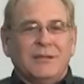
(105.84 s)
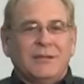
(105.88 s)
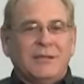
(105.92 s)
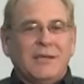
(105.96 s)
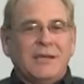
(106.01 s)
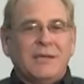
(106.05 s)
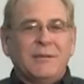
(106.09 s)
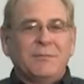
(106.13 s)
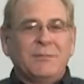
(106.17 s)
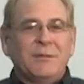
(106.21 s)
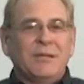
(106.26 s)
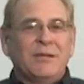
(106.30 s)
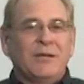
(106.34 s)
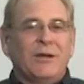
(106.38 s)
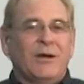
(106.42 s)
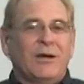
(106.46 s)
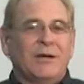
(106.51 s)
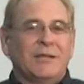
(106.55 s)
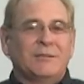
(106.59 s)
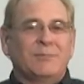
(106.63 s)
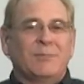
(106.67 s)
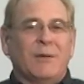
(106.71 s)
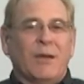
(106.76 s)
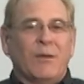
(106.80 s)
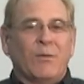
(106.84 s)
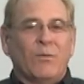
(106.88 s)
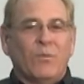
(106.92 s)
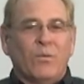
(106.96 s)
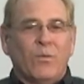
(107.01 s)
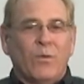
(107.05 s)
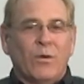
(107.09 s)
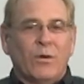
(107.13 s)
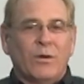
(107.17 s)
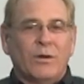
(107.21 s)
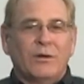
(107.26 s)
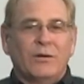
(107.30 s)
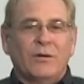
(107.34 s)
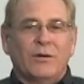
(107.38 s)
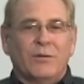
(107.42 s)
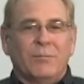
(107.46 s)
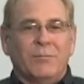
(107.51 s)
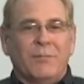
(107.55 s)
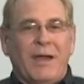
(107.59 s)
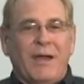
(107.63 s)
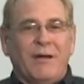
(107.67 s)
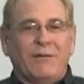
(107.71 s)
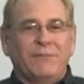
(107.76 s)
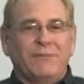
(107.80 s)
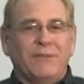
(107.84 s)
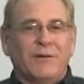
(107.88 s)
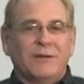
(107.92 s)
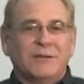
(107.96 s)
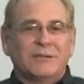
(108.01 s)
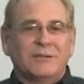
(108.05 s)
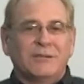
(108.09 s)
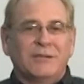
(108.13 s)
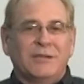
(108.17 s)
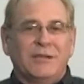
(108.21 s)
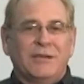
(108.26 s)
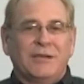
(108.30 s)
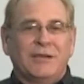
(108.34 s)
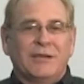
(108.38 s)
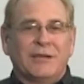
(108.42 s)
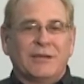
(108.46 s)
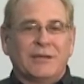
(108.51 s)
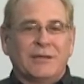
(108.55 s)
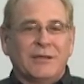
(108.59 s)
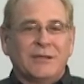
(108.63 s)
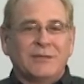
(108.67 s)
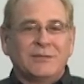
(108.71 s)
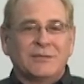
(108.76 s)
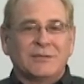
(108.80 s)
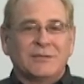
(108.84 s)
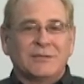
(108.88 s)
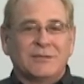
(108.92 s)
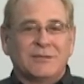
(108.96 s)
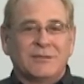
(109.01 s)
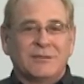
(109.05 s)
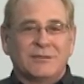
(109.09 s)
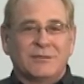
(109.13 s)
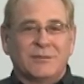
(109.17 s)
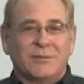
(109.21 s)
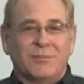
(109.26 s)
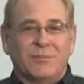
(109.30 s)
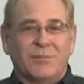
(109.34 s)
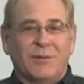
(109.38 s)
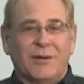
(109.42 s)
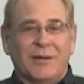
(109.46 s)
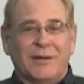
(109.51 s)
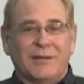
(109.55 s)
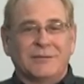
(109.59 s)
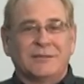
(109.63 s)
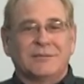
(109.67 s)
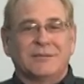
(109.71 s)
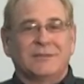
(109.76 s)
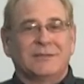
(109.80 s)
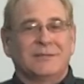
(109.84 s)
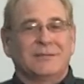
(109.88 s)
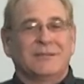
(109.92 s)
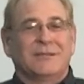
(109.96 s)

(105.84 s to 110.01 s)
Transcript: They can be caused by worn or malfunctioning ignition system parts